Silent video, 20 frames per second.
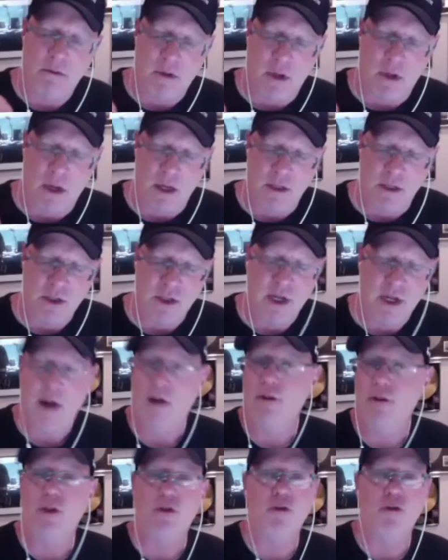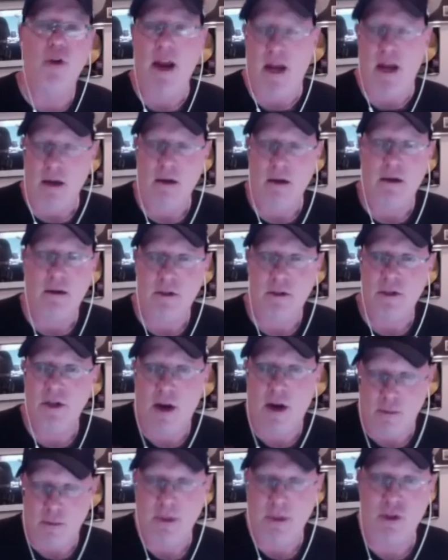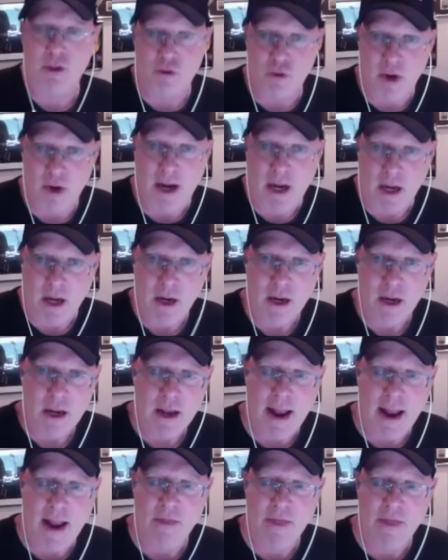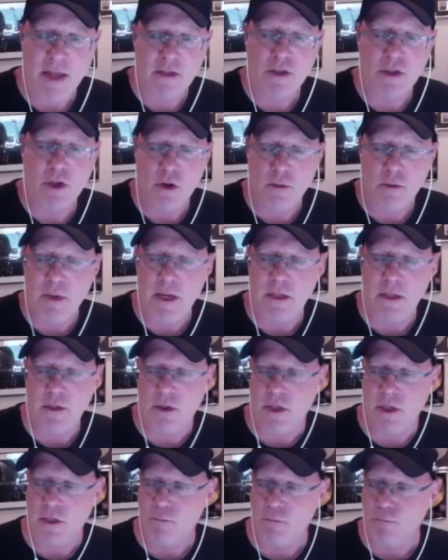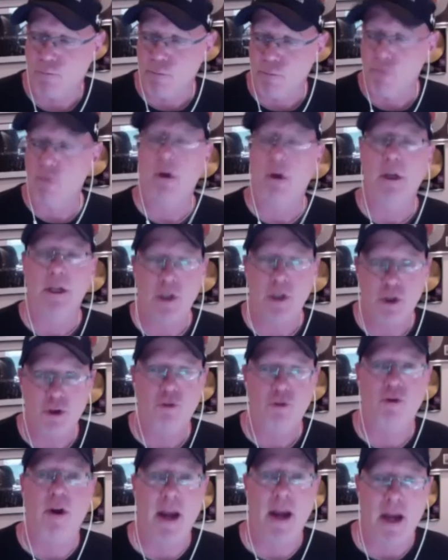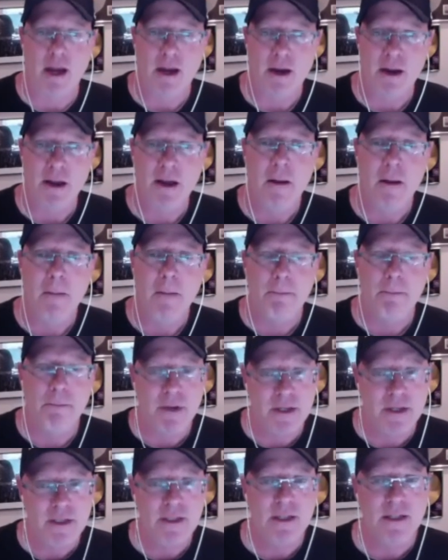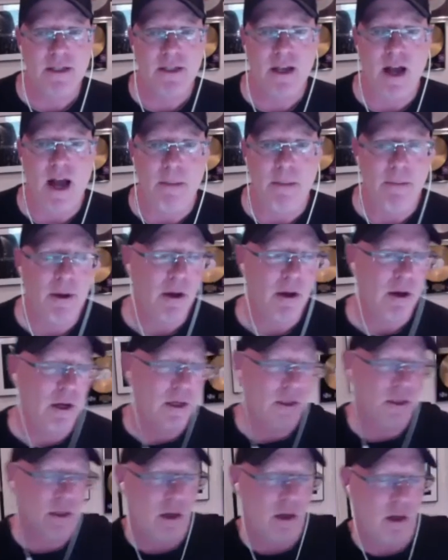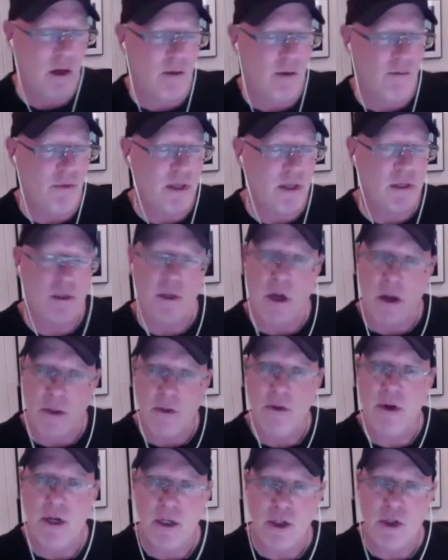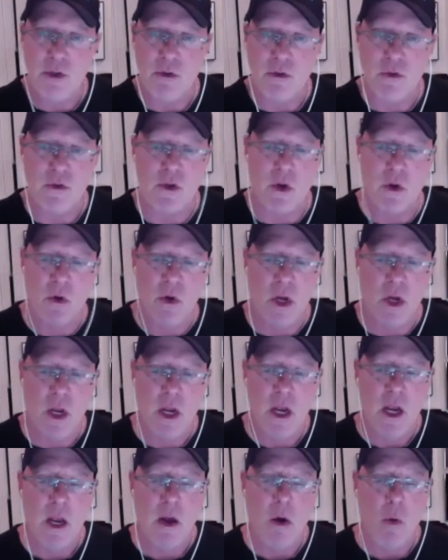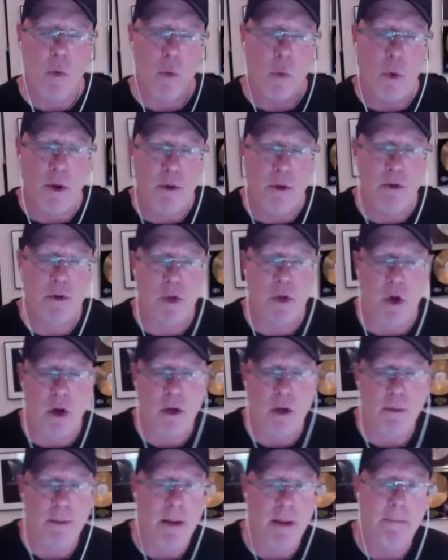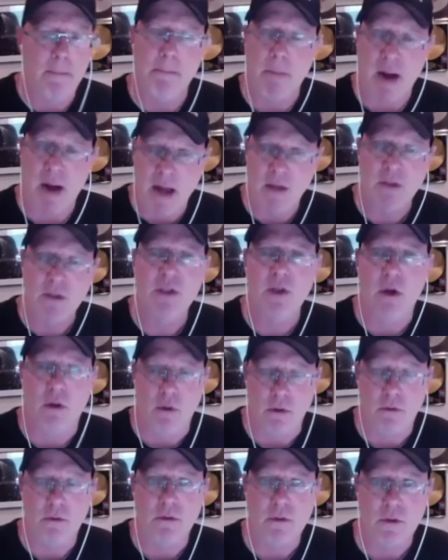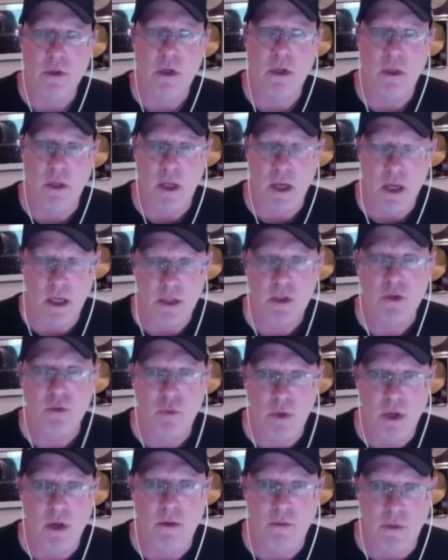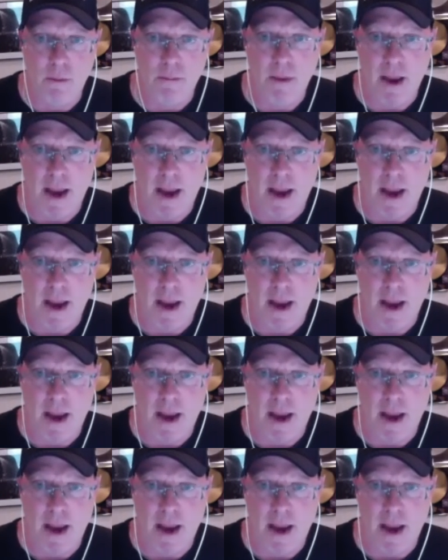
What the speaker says: scared me straight, and then turned me into this brutally straight business guy because of these other issues. So when you talk about milestones in the history of the band,